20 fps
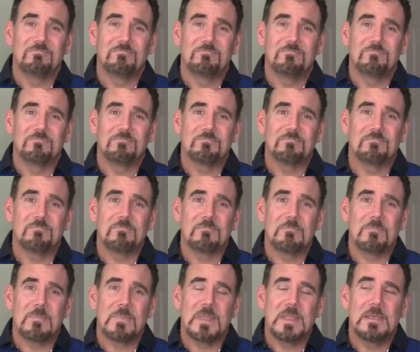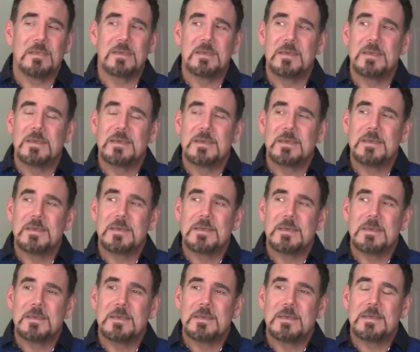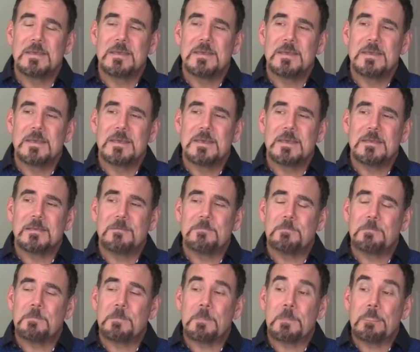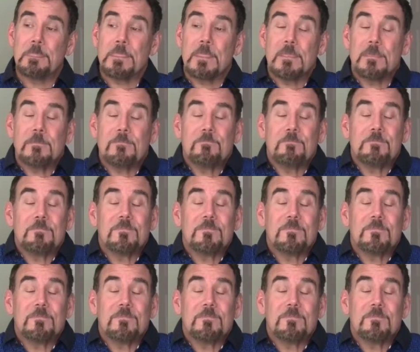Nobody speaks.